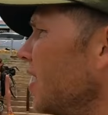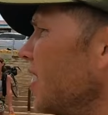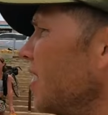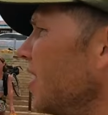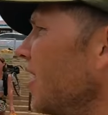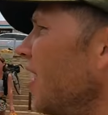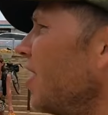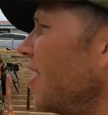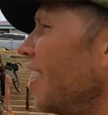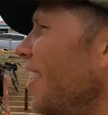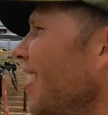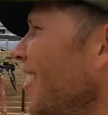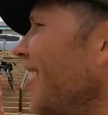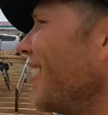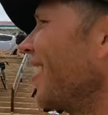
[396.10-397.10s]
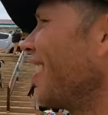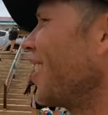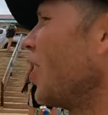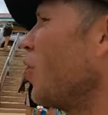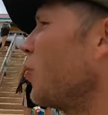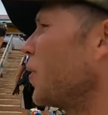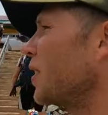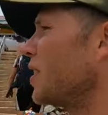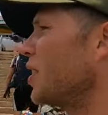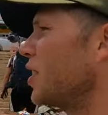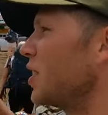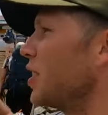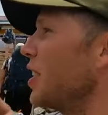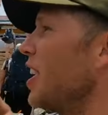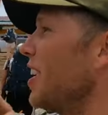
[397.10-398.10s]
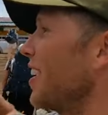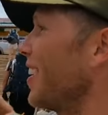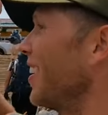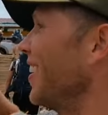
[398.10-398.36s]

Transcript: Yeah. Okay. Hope they see you in Da Nang.